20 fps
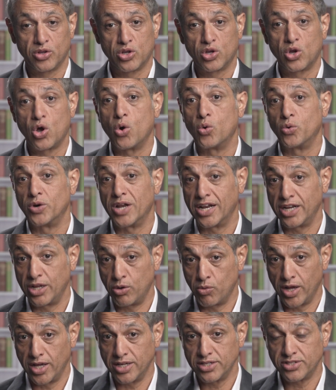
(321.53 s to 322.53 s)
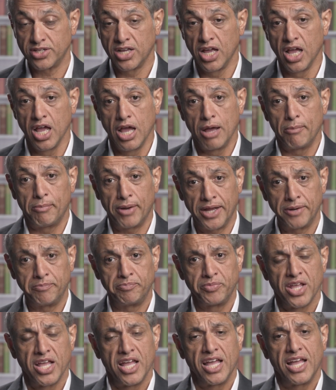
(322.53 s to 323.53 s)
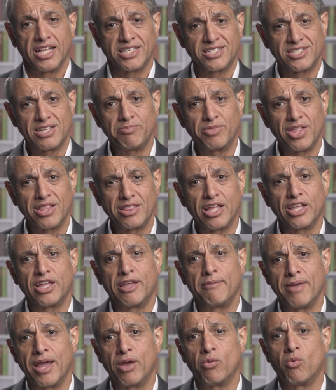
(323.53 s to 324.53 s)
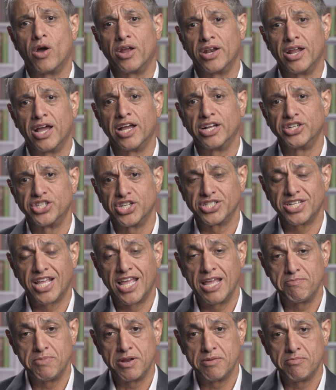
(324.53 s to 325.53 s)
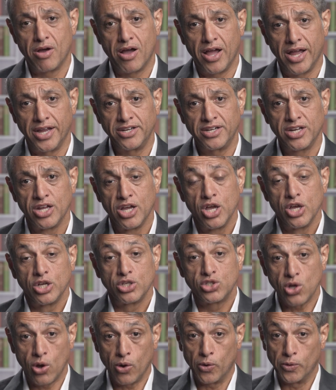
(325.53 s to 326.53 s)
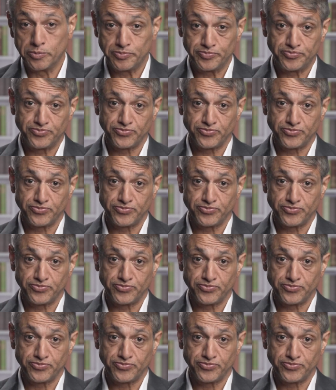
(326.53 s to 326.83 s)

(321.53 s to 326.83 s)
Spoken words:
code anyways, but it's something that you may want to just keep in mind. So